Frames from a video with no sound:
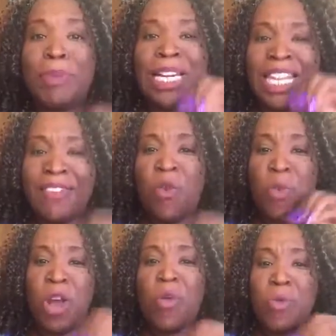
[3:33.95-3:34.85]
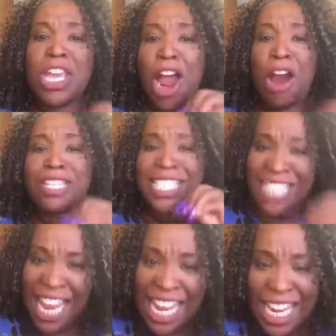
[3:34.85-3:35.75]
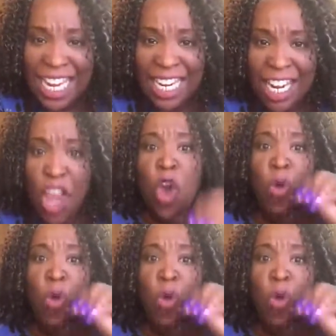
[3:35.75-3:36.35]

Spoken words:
believing what we are saying.